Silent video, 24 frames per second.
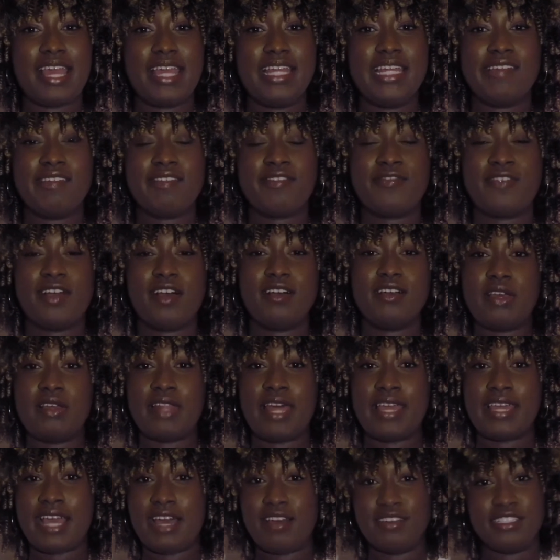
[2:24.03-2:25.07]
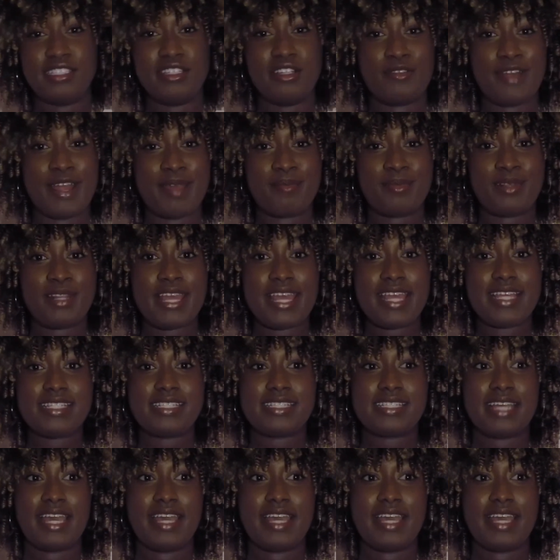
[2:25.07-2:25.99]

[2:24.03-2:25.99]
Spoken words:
I never felt like I was in the right place.